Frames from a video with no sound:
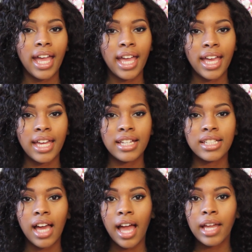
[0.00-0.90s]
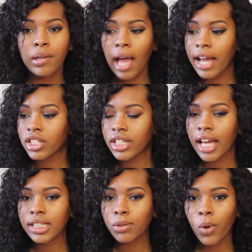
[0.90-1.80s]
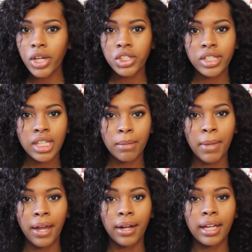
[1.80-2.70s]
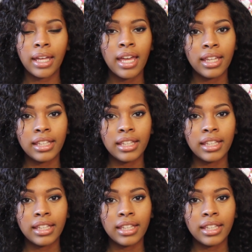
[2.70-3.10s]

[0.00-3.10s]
And I actually got some questions comparing